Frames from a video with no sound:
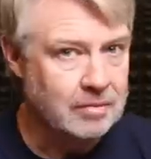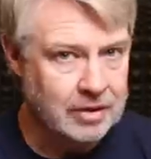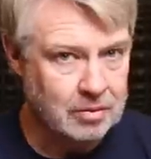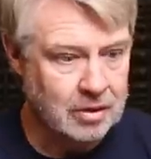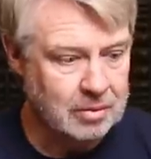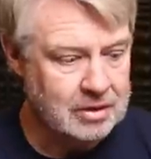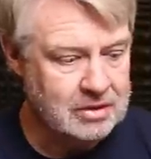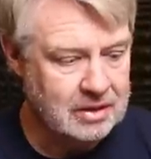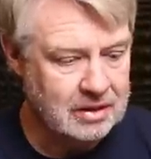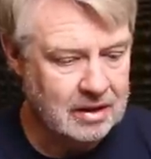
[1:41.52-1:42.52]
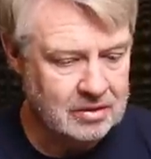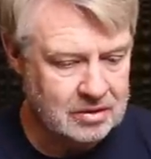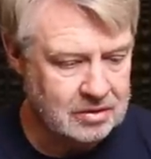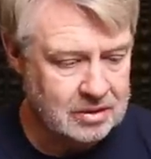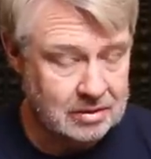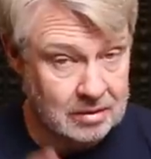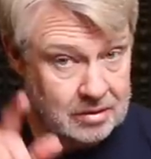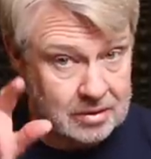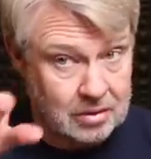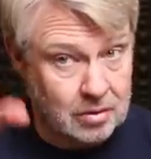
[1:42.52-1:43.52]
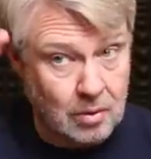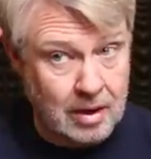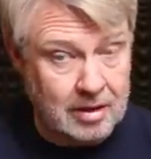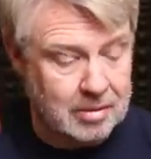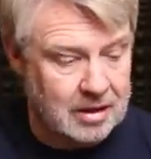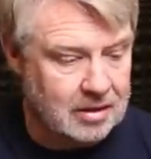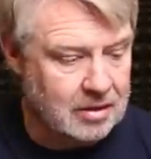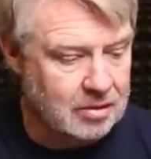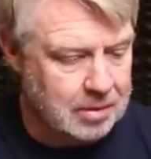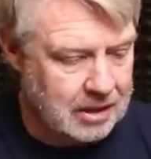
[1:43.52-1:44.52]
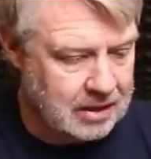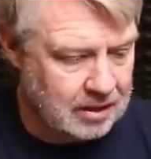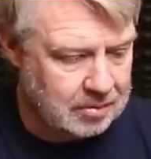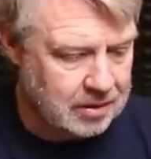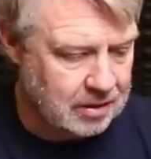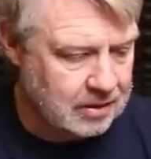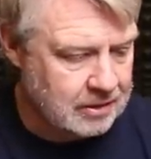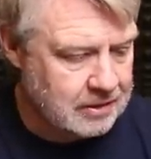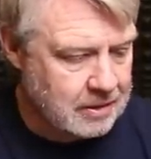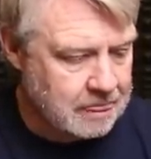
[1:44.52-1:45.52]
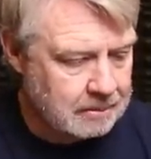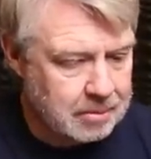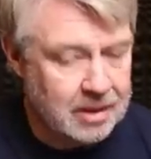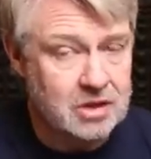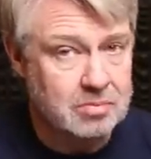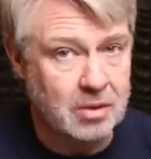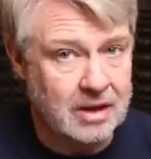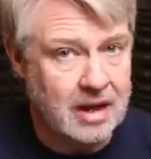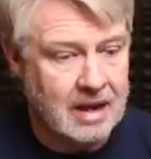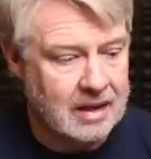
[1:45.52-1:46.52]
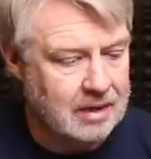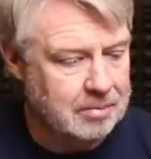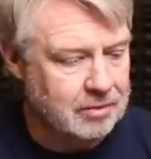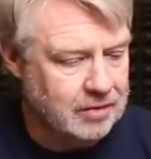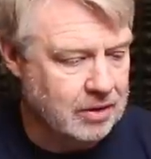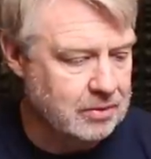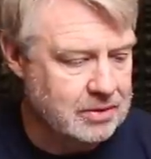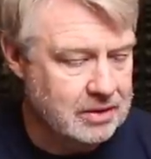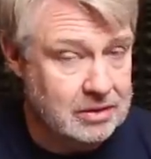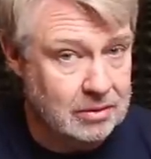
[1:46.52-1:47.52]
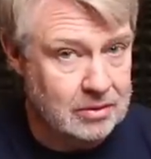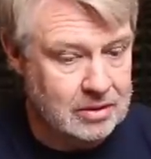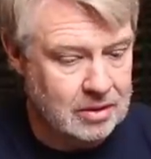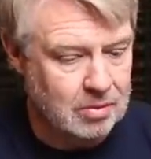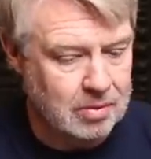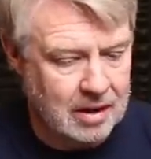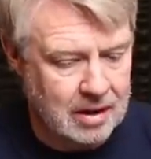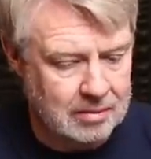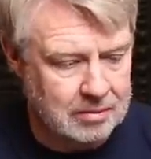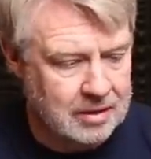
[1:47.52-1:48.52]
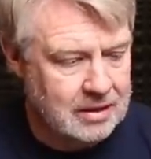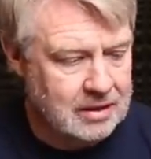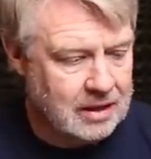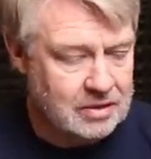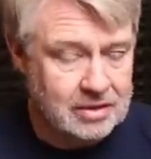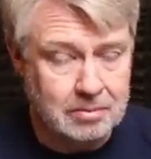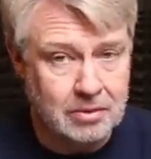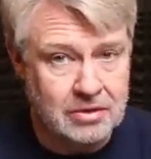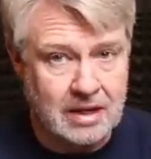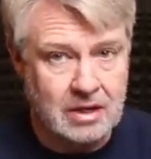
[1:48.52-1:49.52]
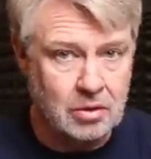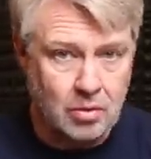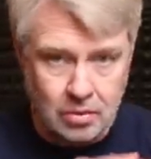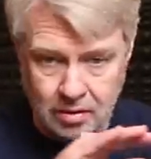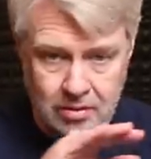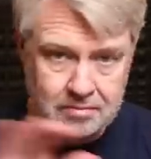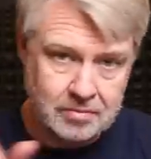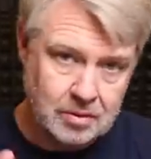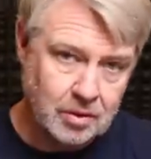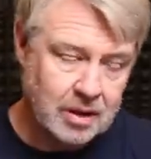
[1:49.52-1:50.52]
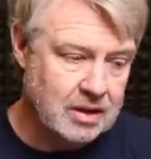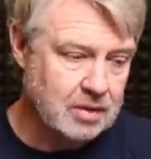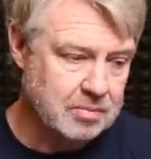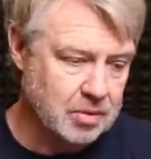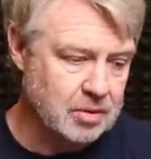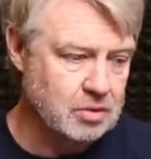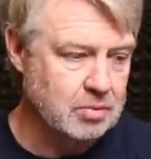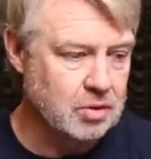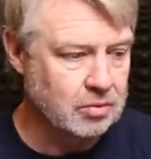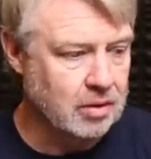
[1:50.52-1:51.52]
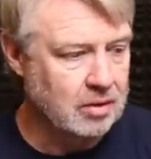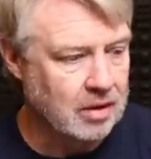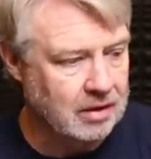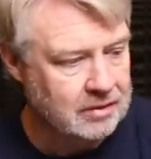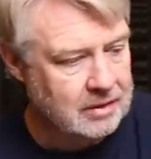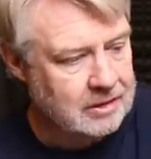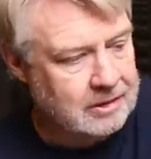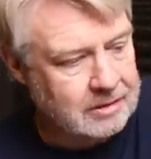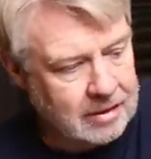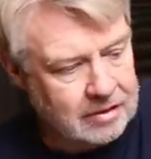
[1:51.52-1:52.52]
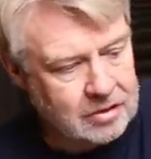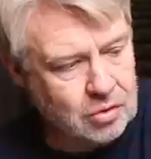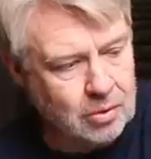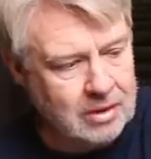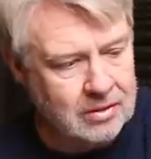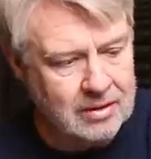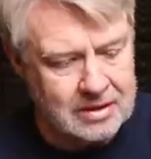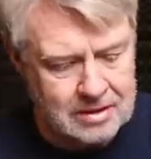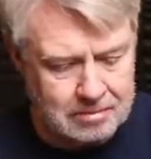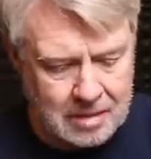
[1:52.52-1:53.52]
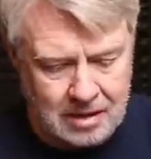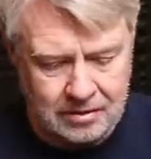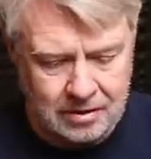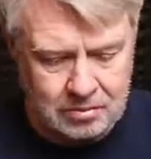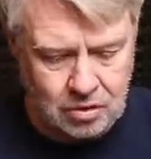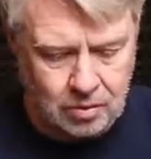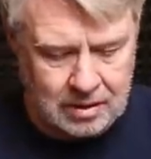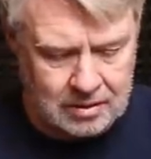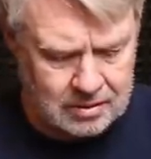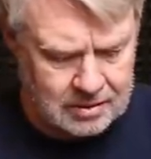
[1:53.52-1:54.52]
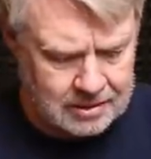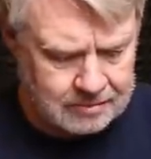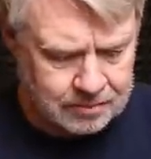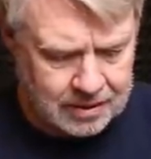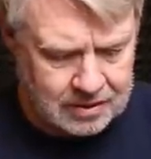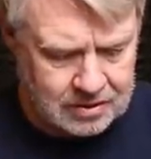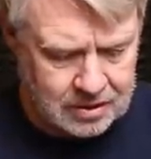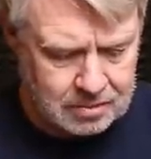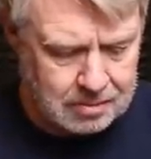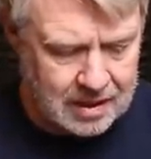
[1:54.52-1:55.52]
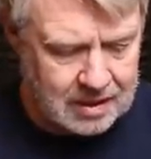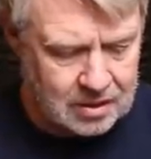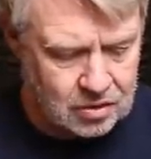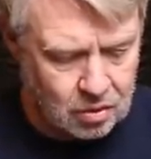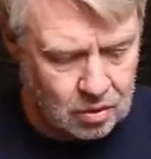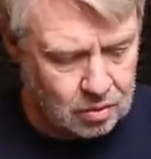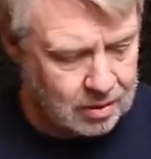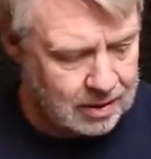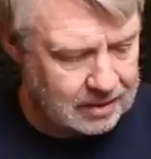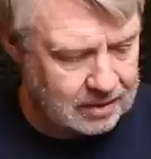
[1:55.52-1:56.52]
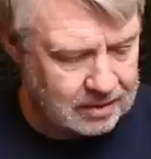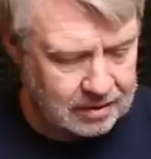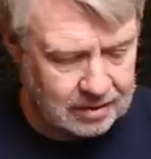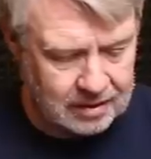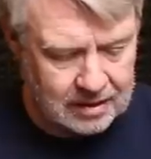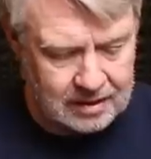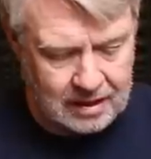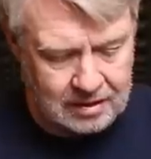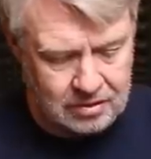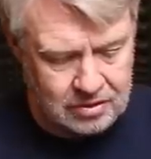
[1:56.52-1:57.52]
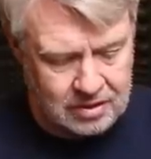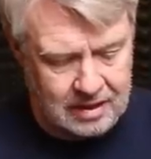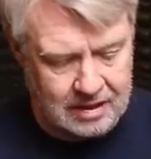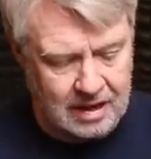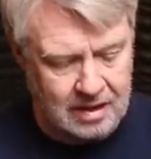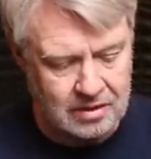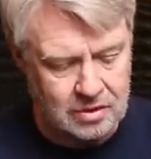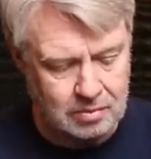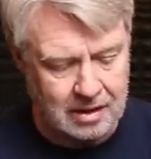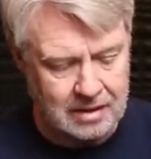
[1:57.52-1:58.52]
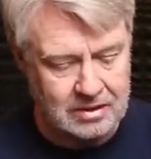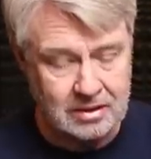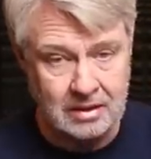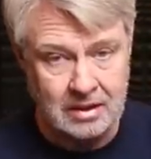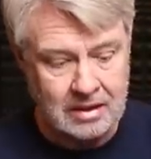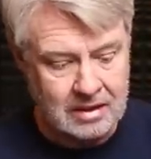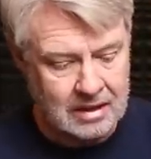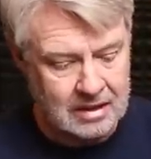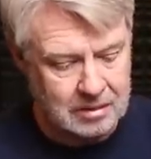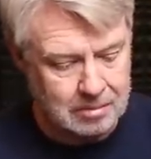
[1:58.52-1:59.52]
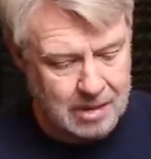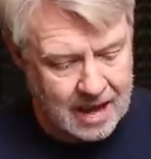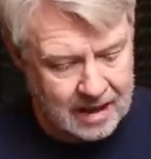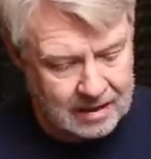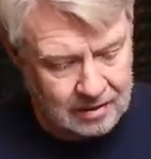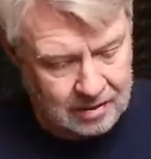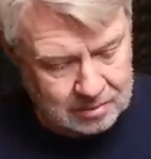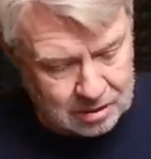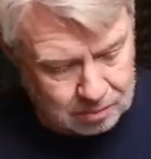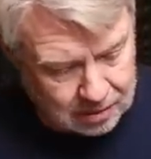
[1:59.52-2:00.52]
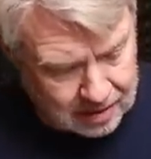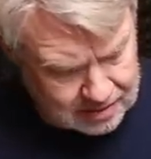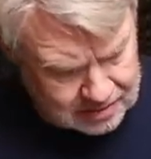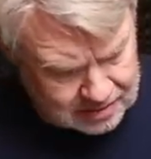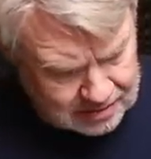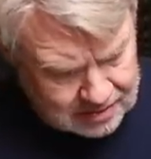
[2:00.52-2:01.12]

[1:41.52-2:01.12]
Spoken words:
than what we see in ours. There's quite a bit of a little peak up there, but it's pretty high up in frequency, so it's no problem. A simple second order created a pretty smooth roll off. The tweeter is a metal dome tweeter, and it says made in Norway on there. And there's an airspace in the back here. I'm surprised